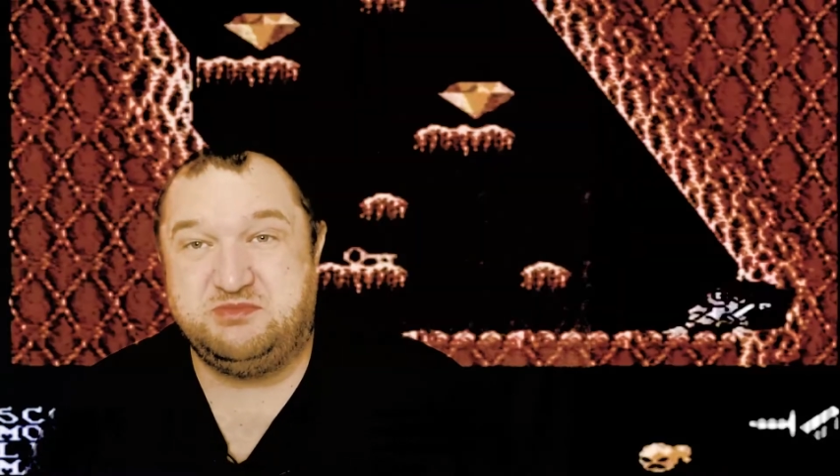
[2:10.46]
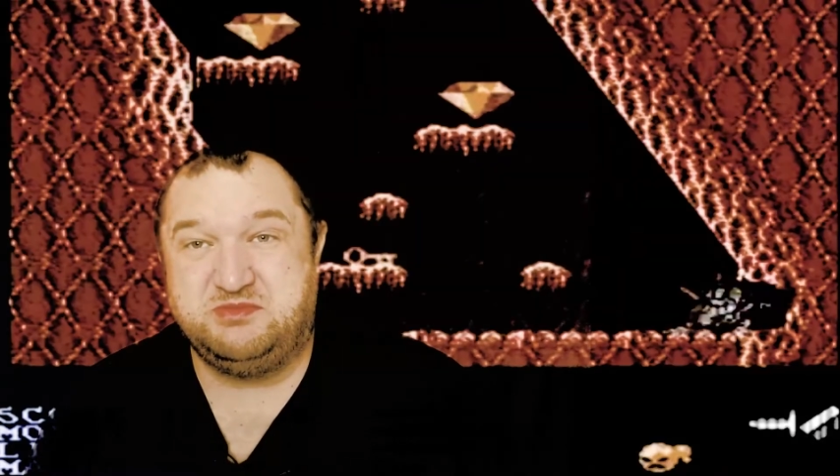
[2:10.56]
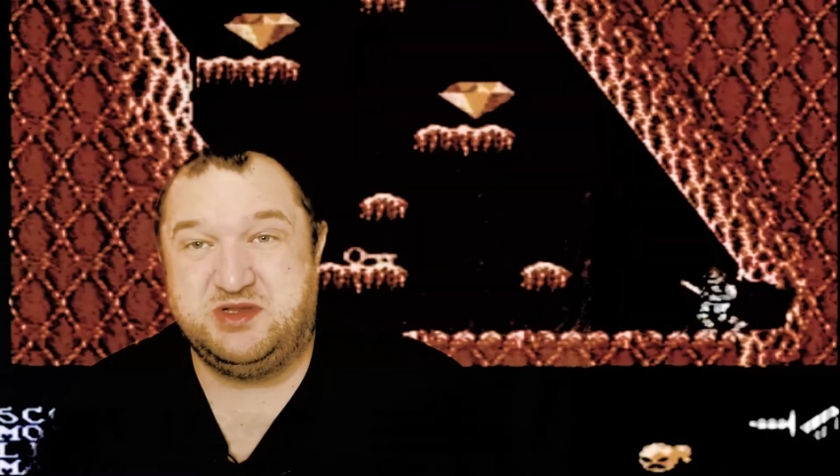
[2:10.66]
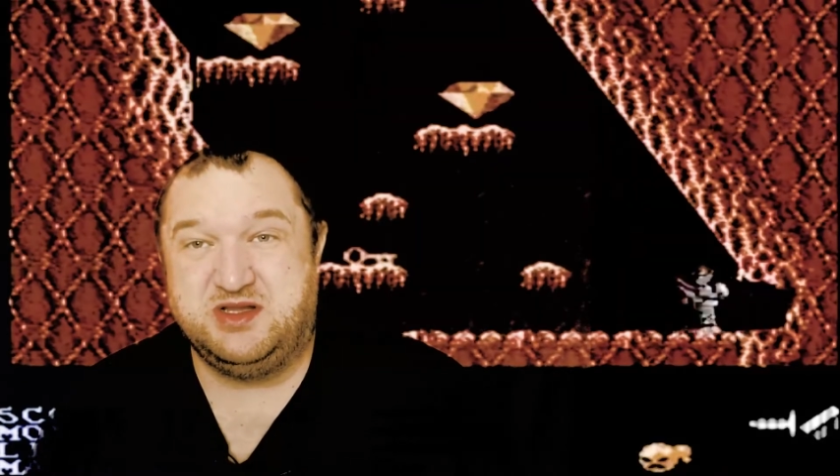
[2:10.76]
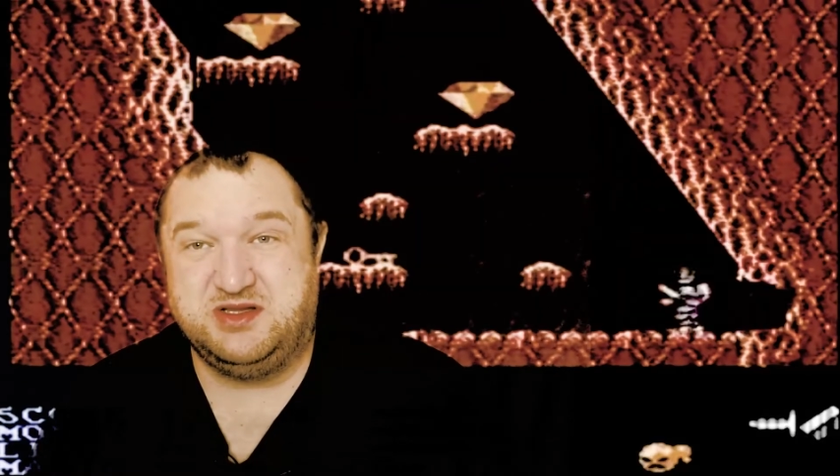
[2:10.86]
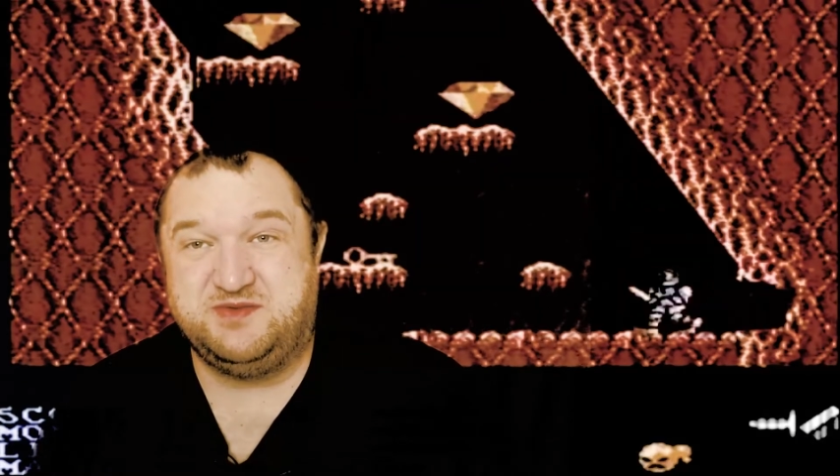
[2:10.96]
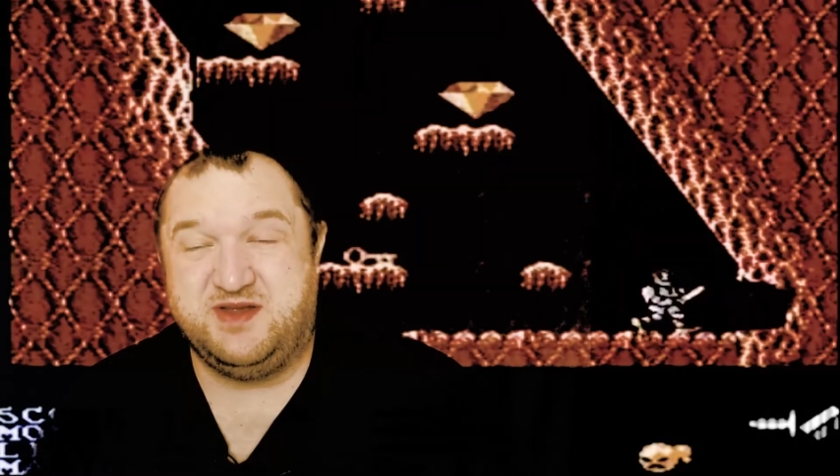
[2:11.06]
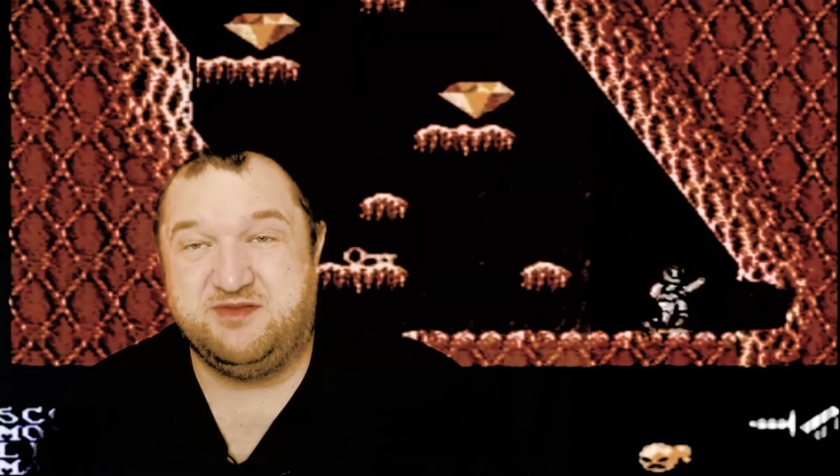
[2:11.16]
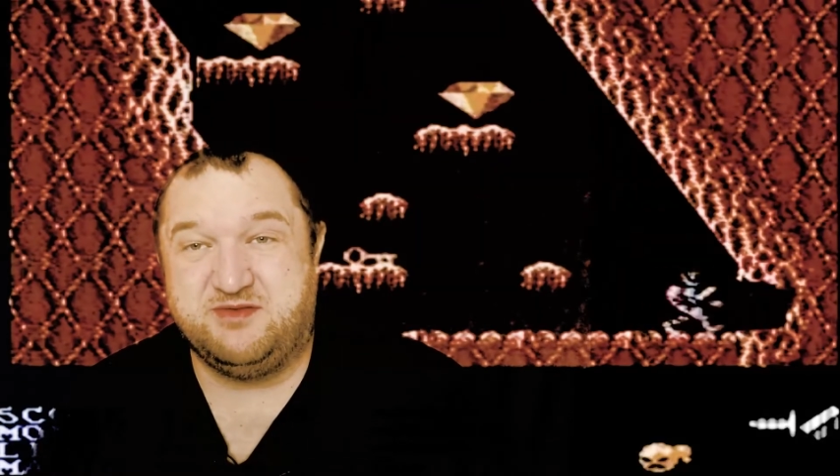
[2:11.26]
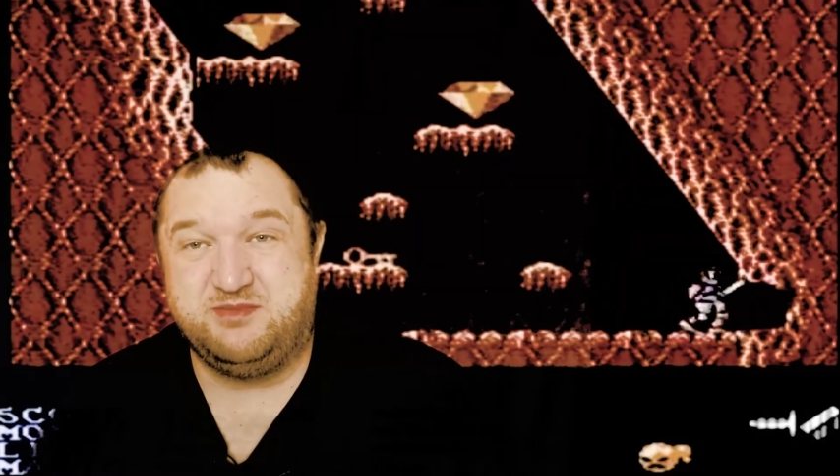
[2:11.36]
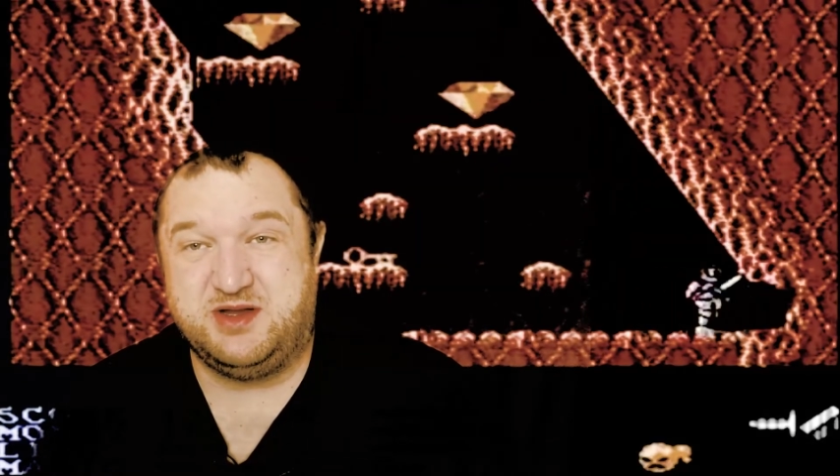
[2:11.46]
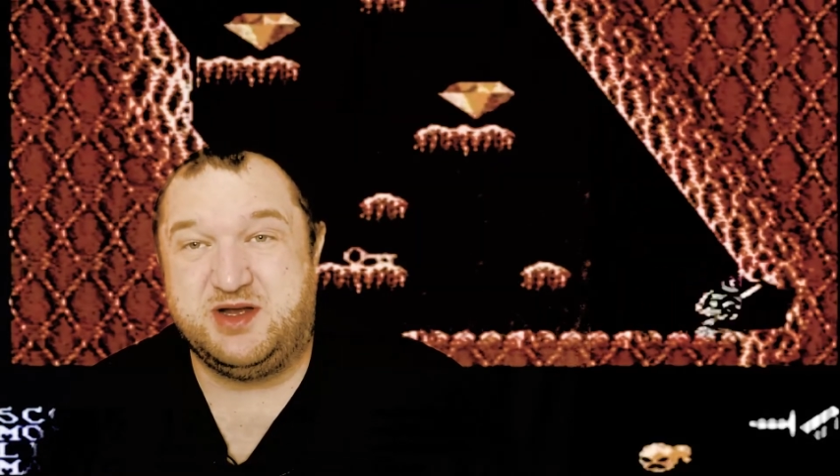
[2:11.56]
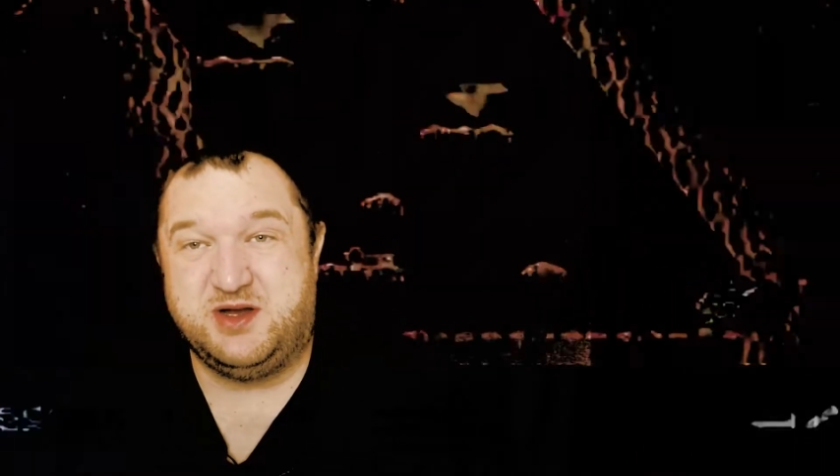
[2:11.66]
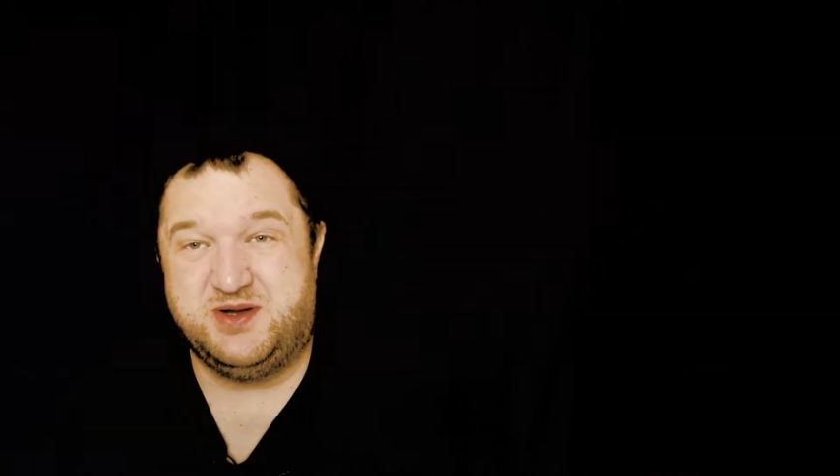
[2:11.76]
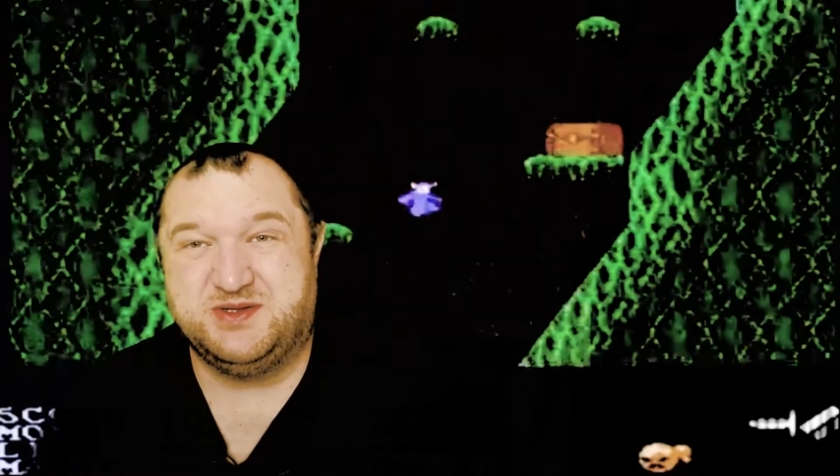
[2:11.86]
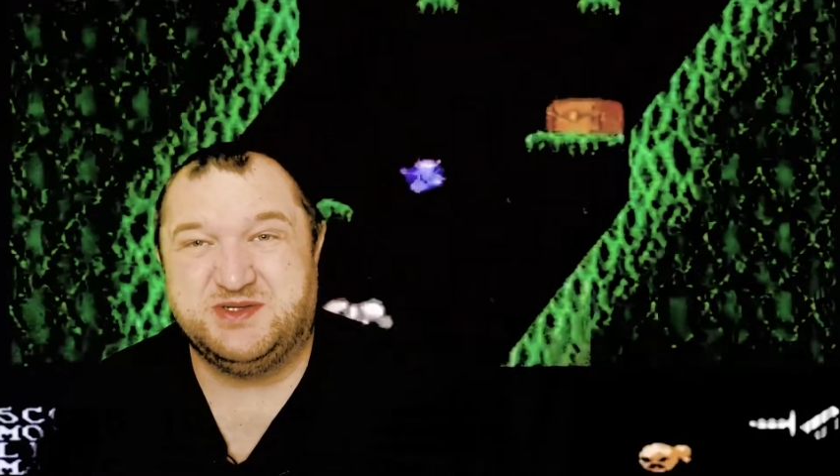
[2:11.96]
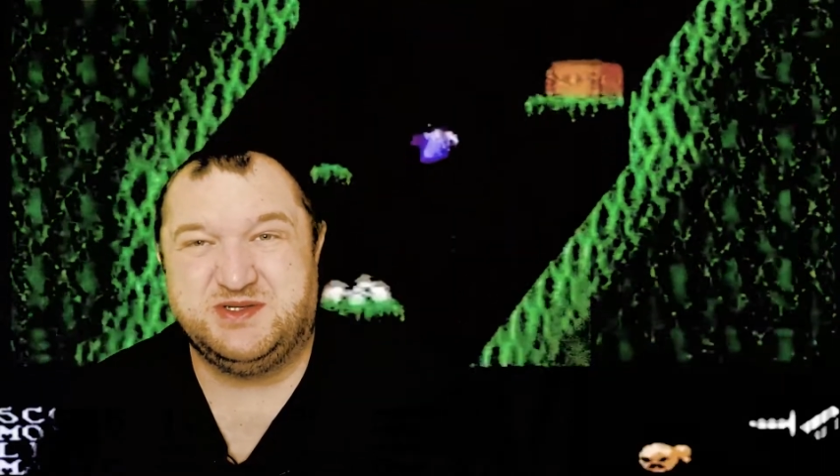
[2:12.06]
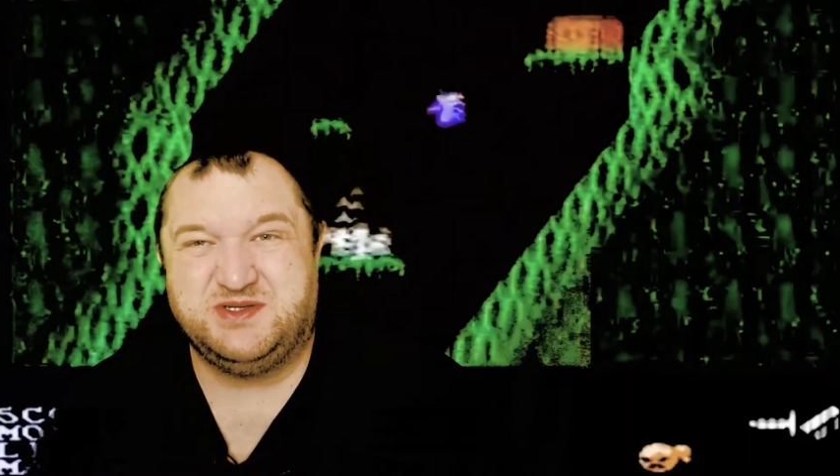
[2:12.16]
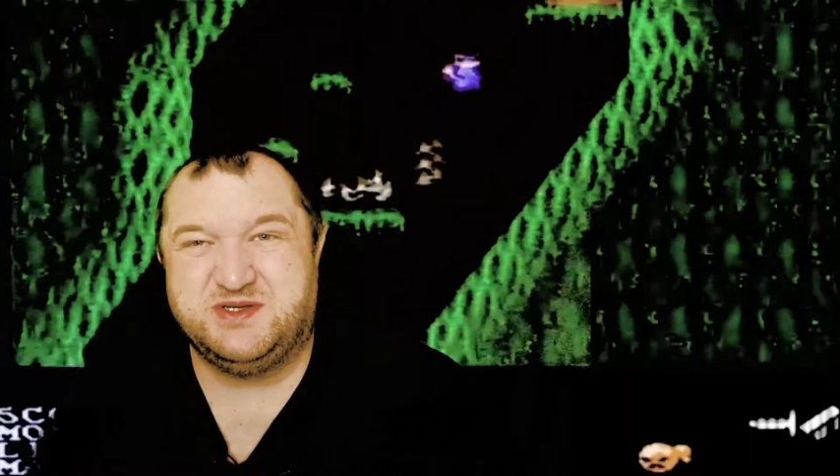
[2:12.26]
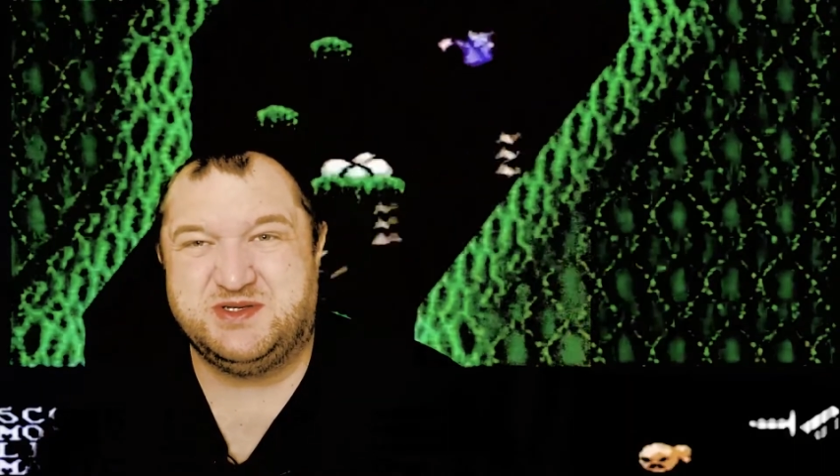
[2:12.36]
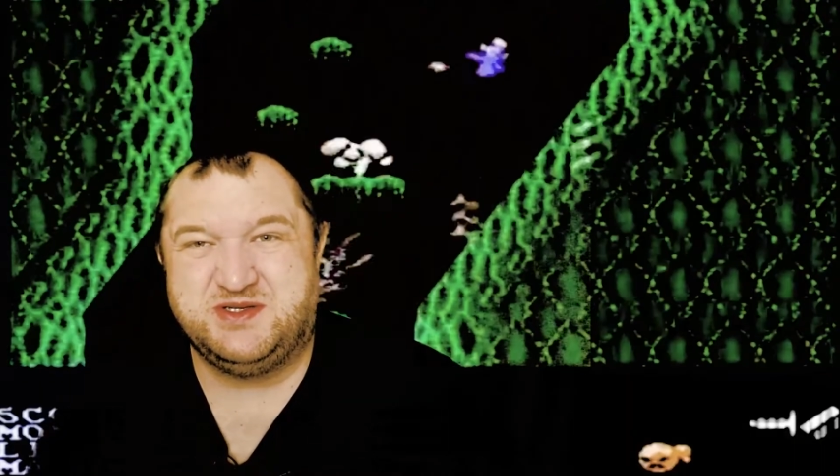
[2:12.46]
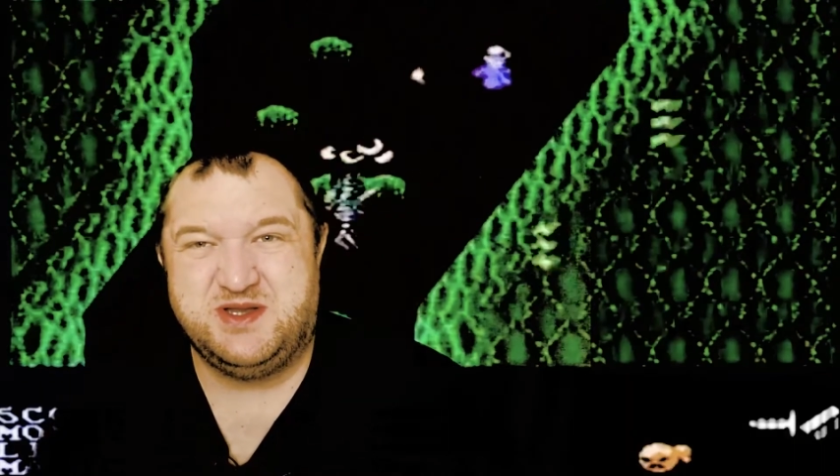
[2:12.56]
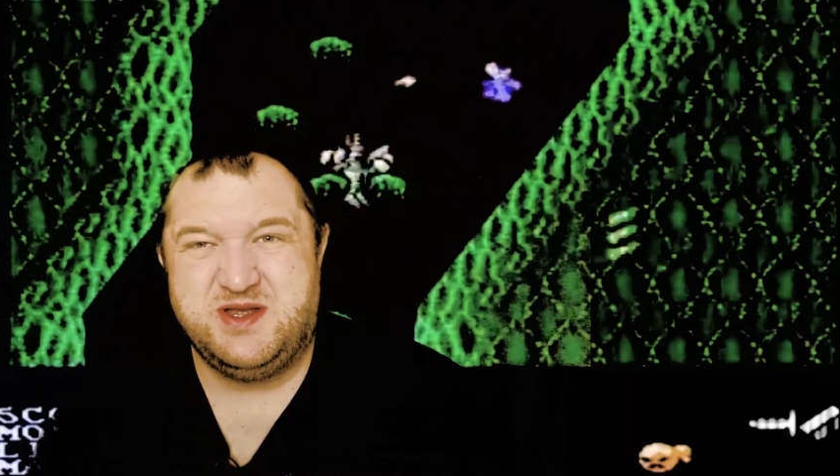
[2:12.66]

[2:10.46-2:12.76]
the least favourite because it's just.